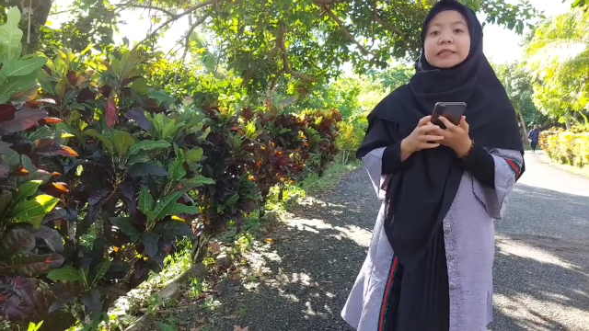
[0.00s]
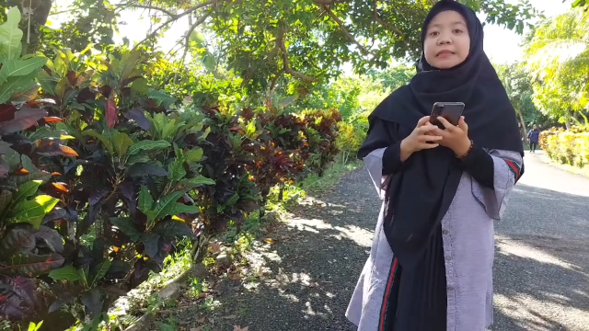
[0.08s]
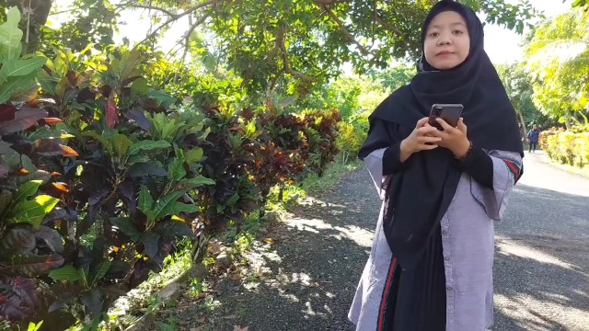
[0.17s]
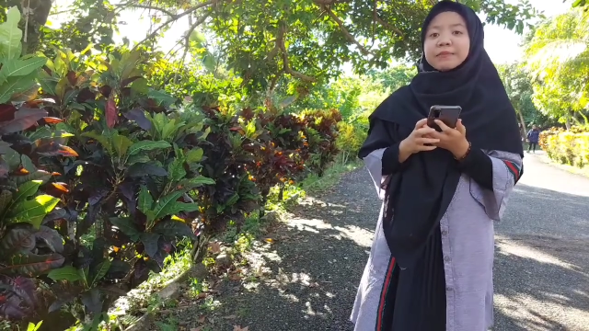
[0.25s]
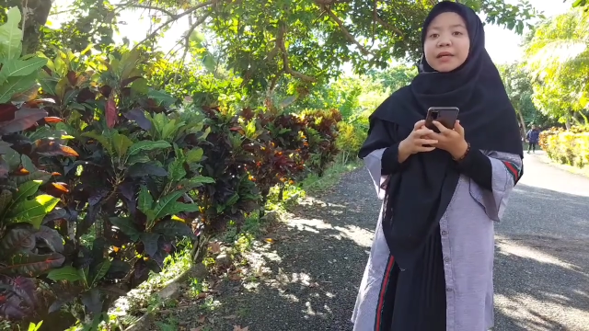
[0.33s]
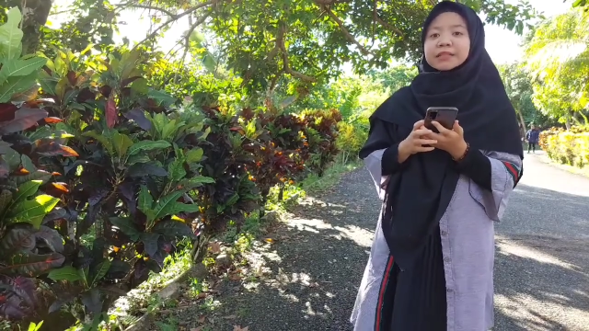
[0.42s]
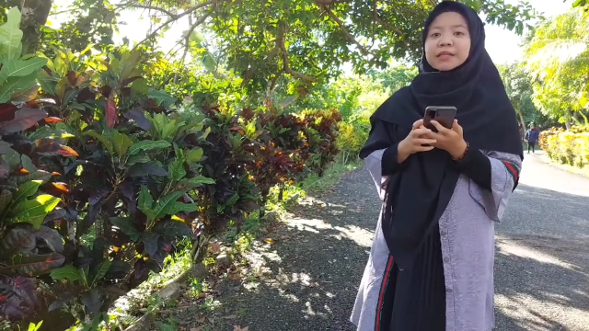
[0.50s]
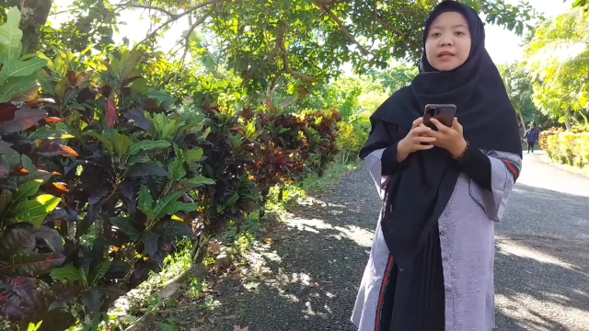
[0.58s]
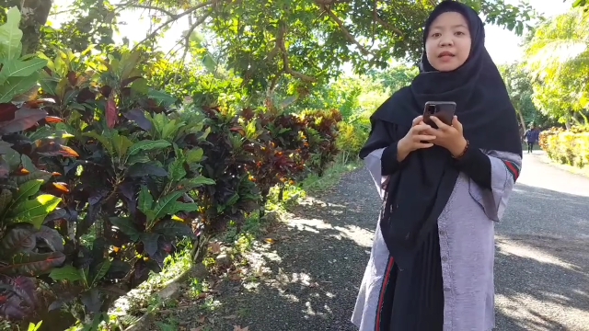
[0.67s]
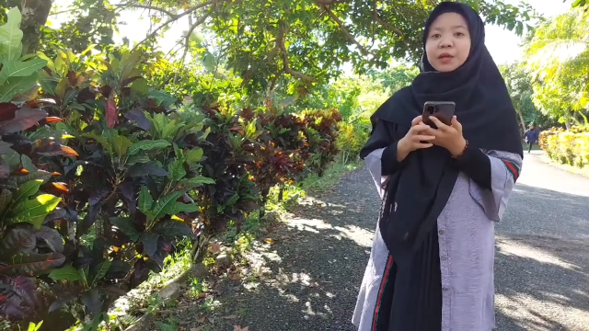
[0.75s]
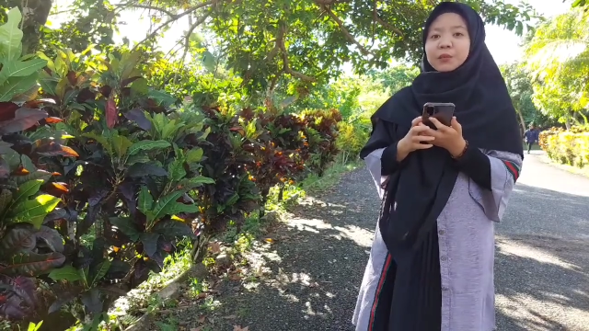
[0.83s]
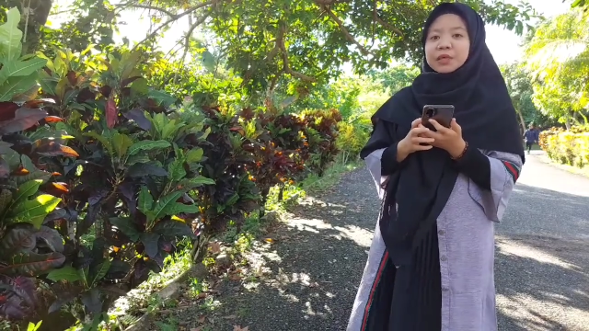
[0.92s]
The main
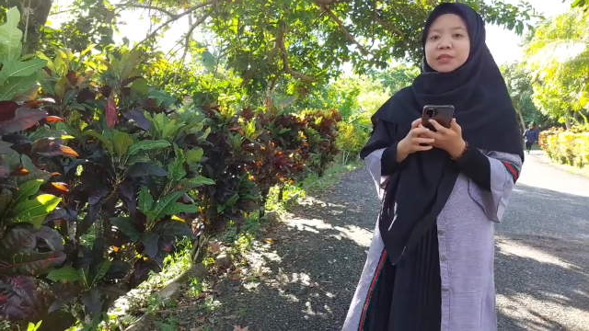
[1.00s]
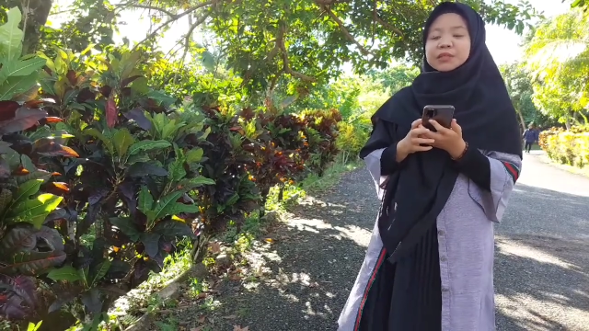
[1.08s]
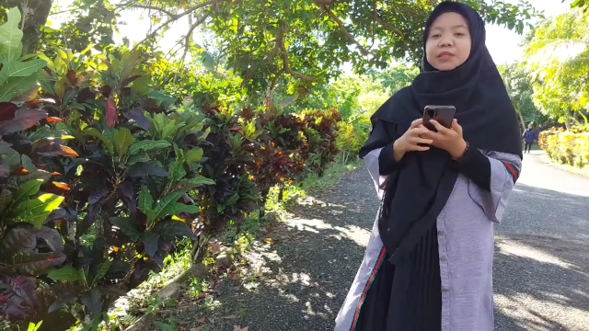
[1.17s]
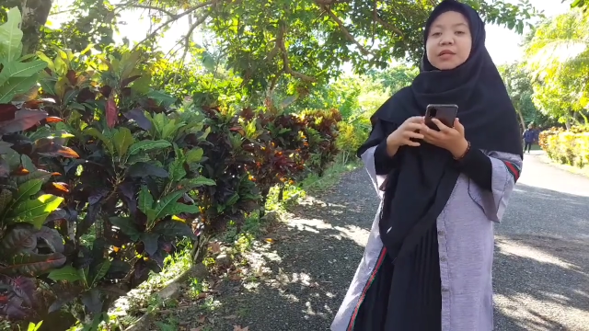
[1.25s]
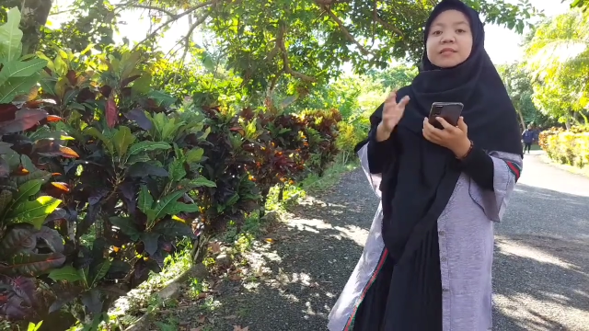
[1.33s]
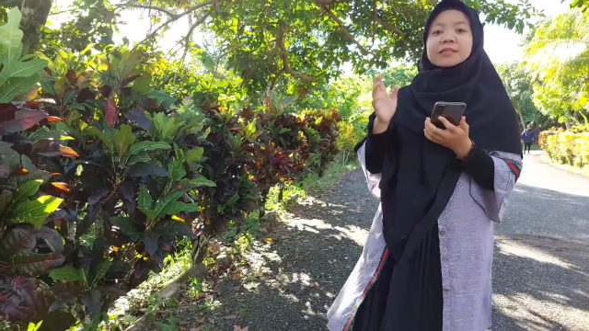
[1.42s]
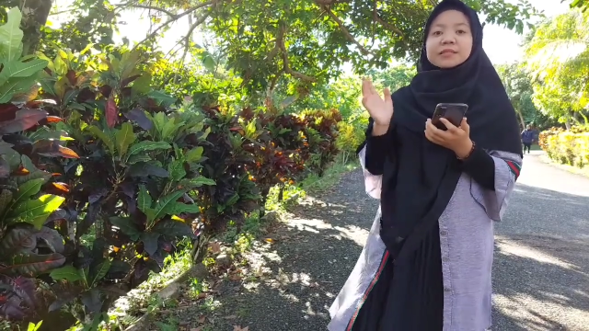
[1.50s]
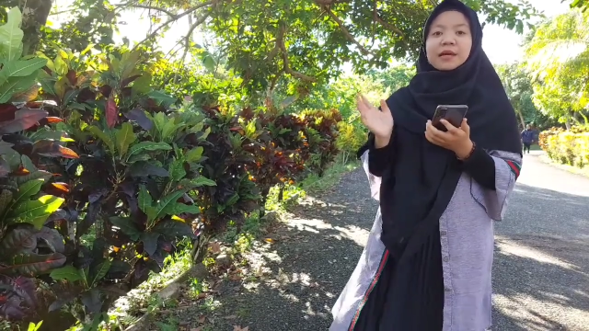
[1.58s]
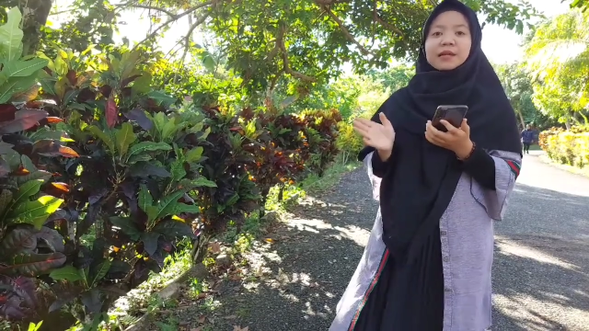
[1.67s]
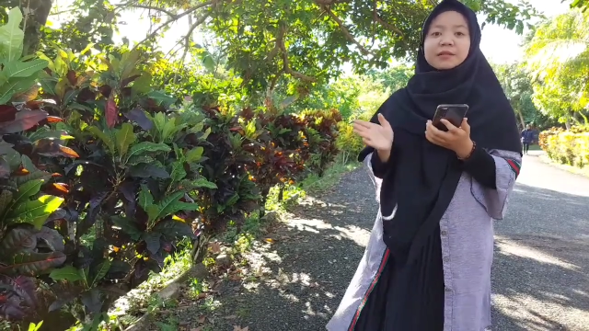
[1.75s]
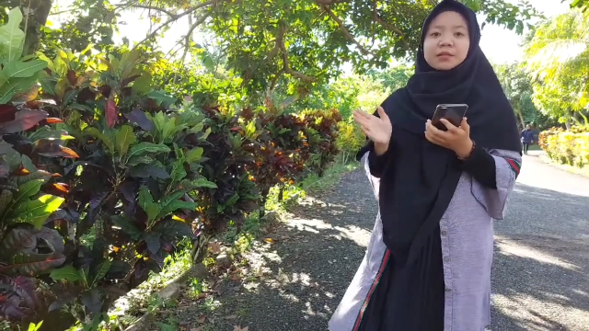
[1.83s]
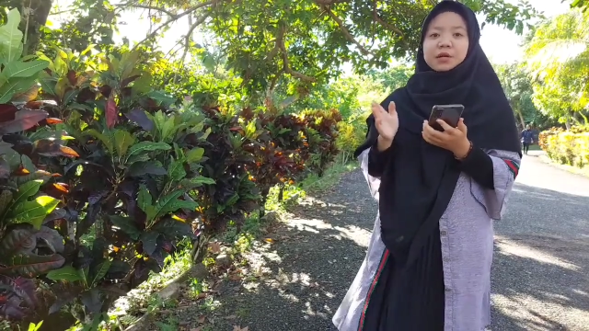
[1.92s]
language
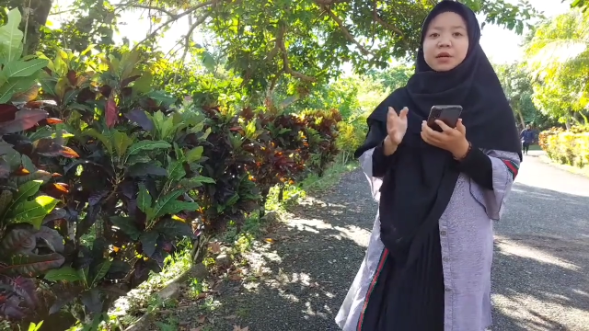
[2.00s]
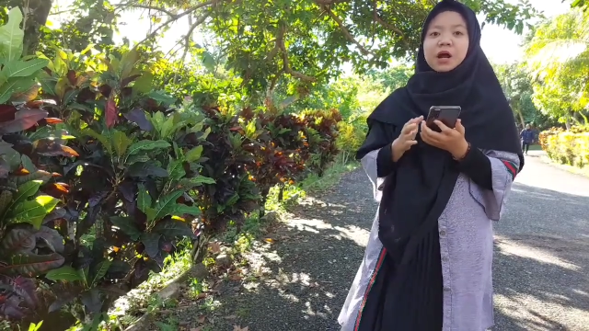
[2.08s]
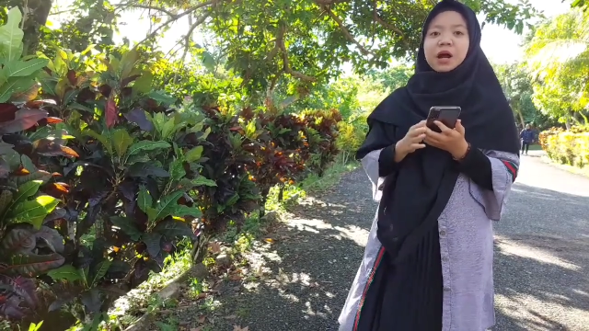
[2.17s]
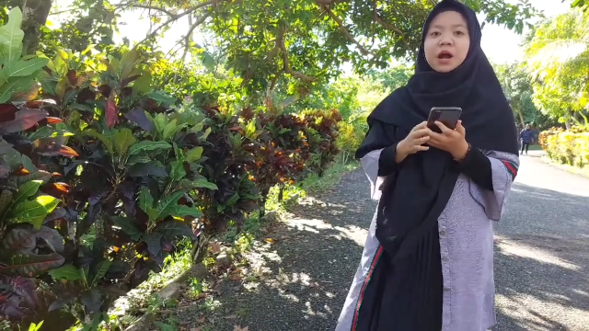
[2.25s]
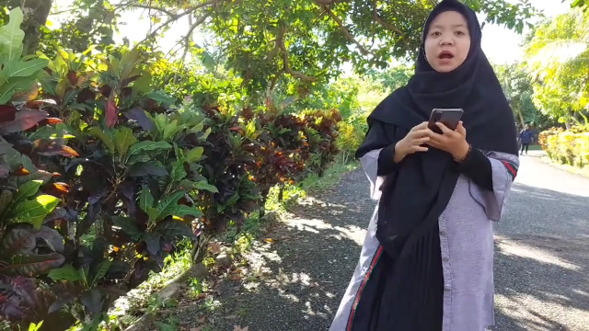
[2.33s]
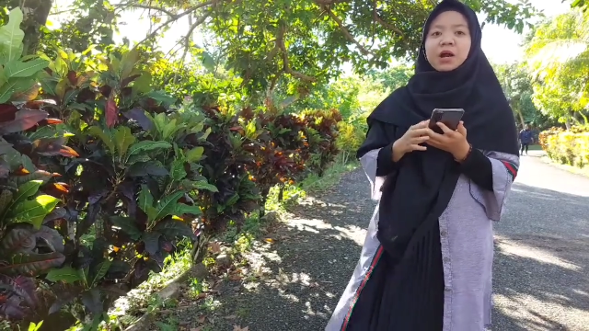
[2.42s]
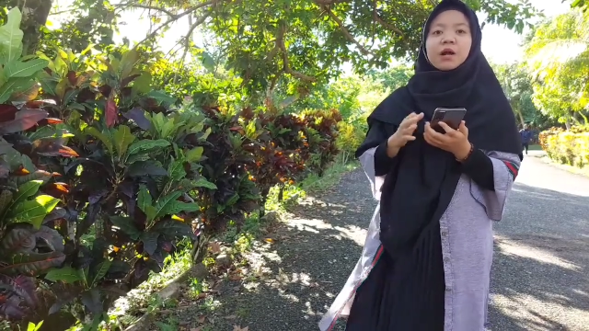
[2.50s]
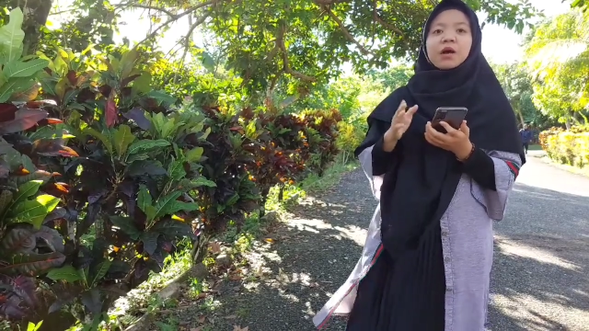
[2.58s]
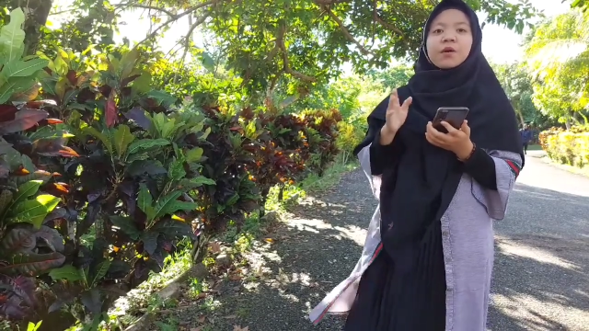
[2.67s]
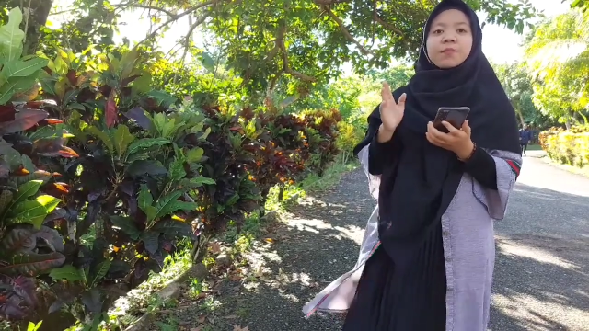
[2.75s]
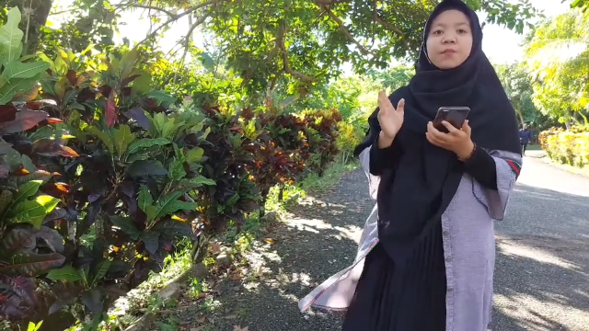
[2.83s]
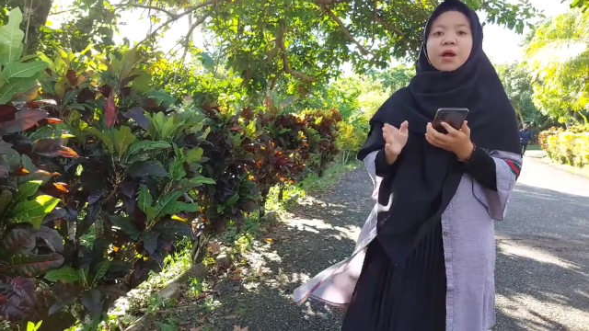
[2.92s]
center are
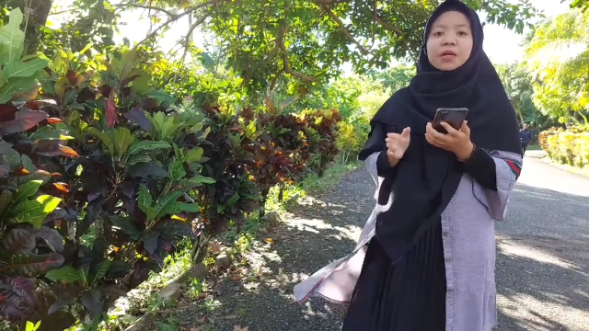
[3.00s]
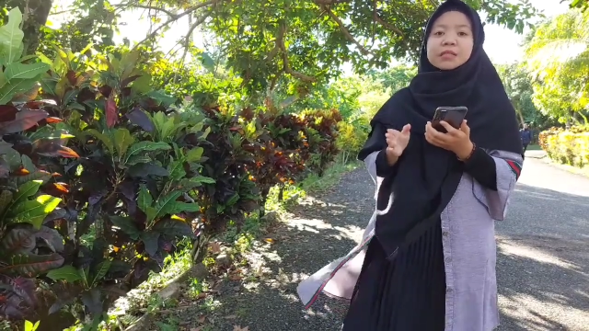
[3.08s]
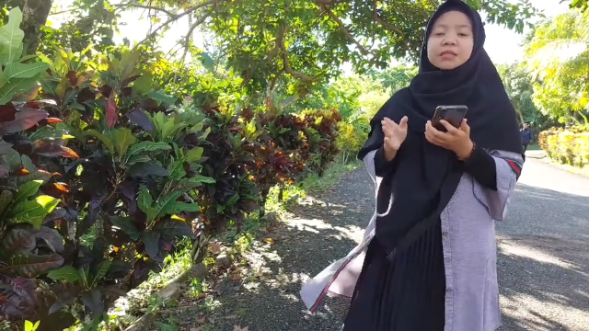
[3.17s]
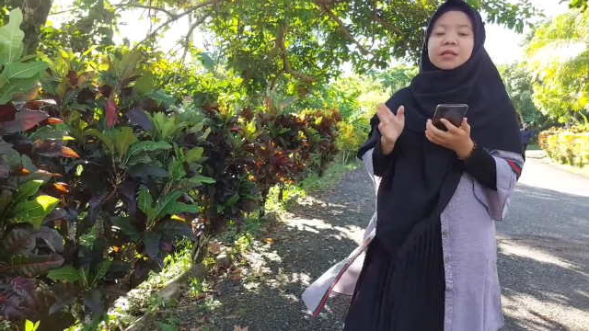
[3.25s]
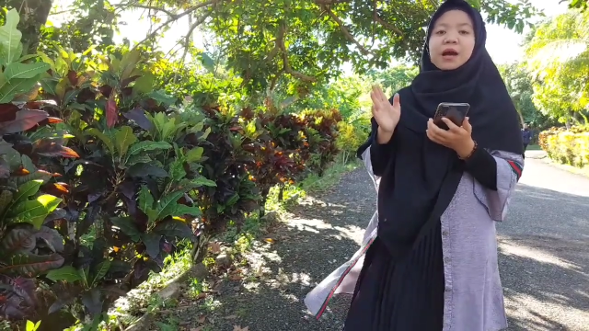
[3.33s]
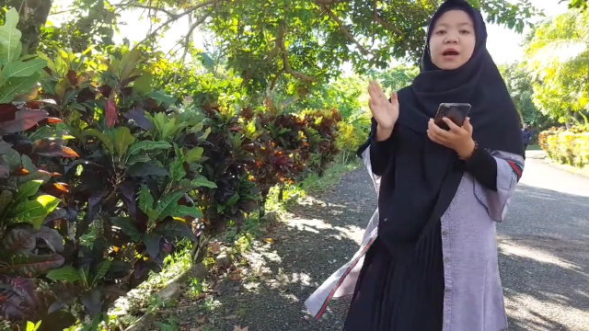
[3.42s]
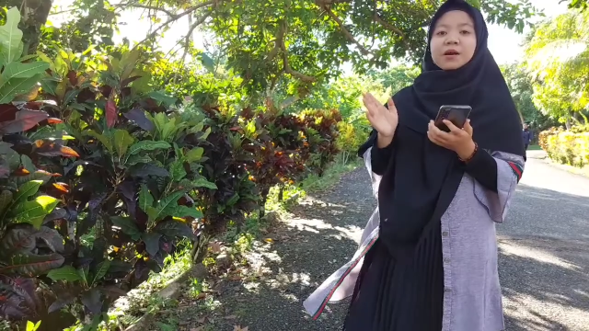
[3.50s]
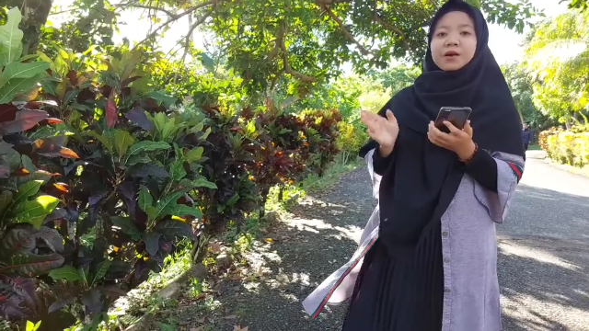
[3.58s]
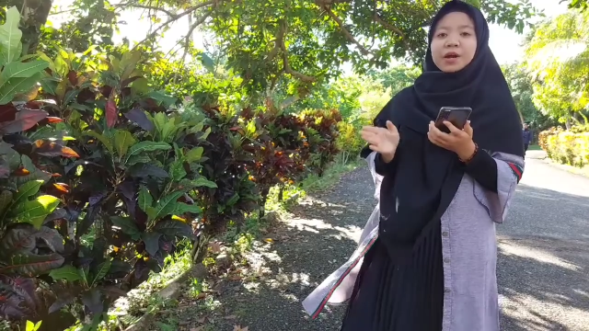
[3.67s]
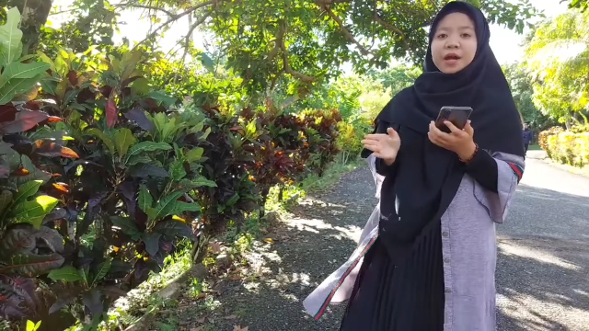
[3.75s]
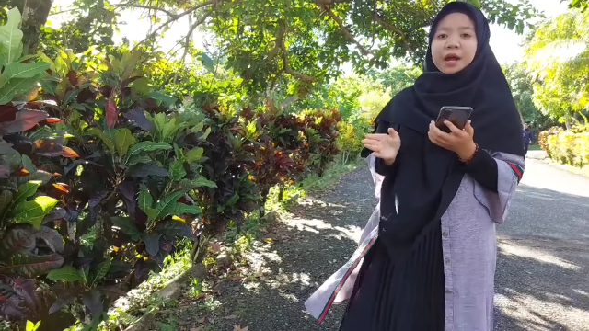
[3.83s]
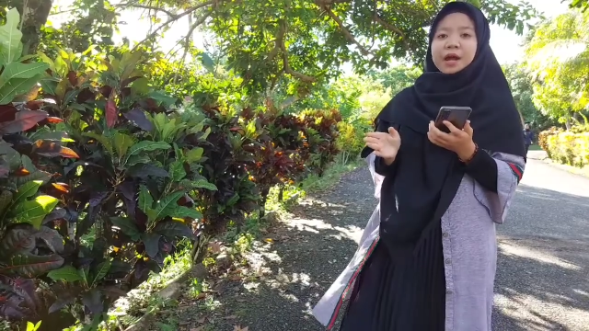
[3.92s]
branch
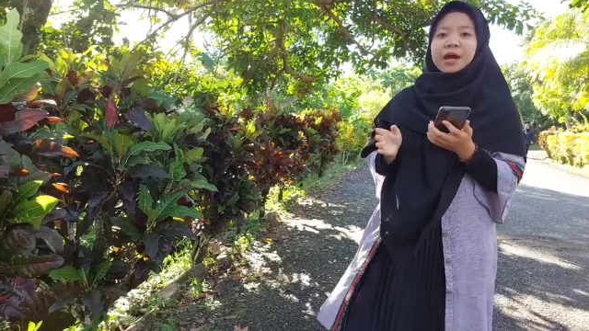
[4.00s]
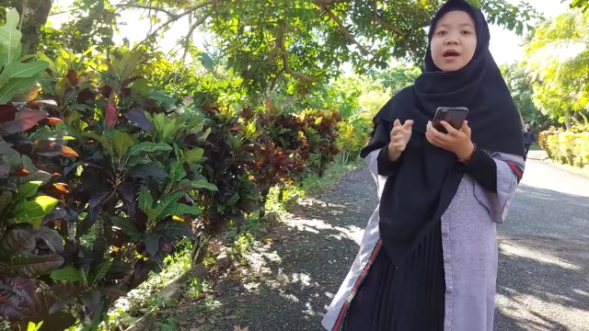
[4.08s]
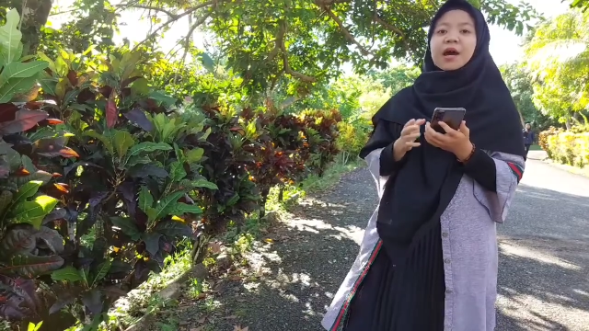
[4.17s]
area